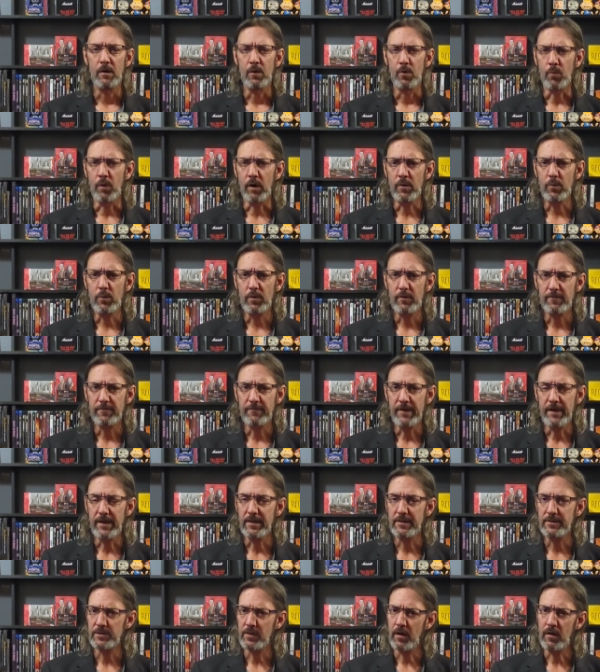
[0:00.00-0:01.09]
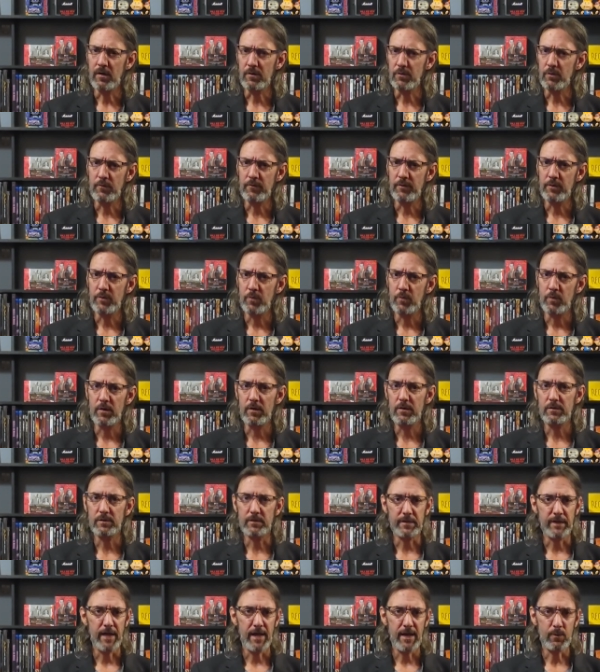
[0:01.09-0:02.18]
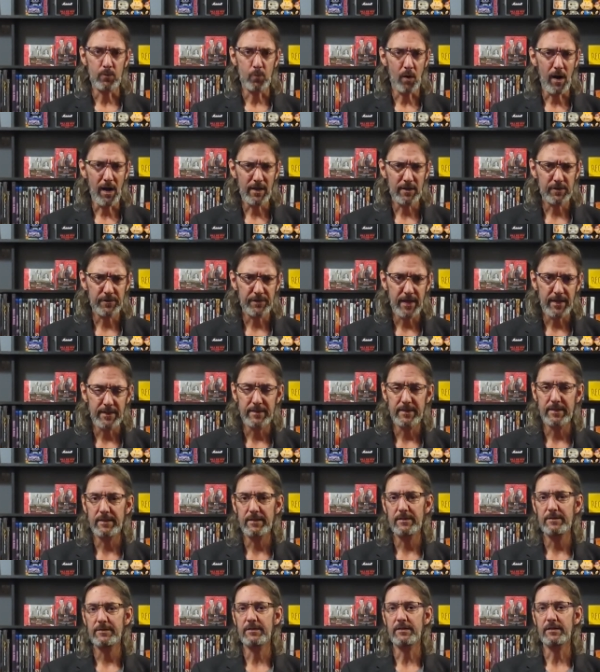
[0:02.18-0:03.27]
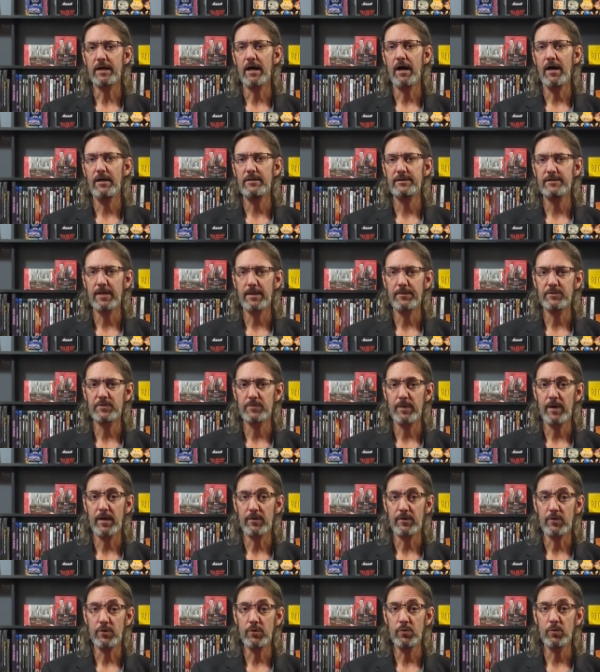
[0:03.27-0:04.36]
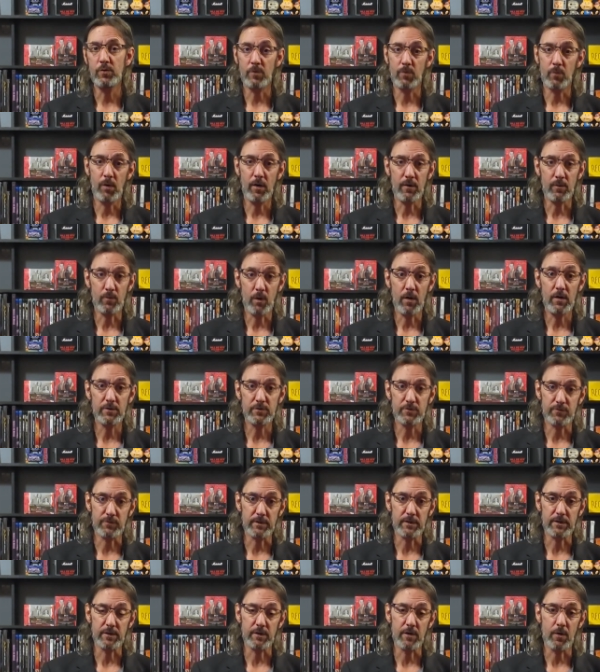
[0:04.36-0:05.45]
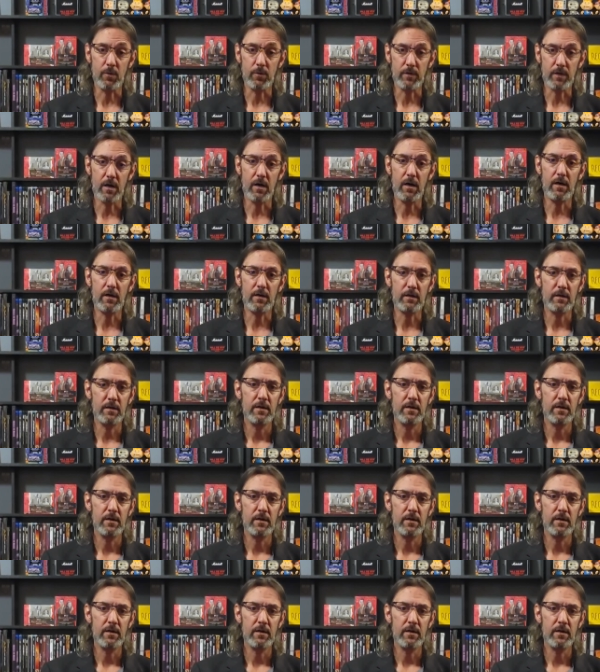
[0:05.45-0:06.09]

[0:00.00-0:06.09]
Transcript: One where fans all over the world had wild ideas and concepts about who or what was really going on.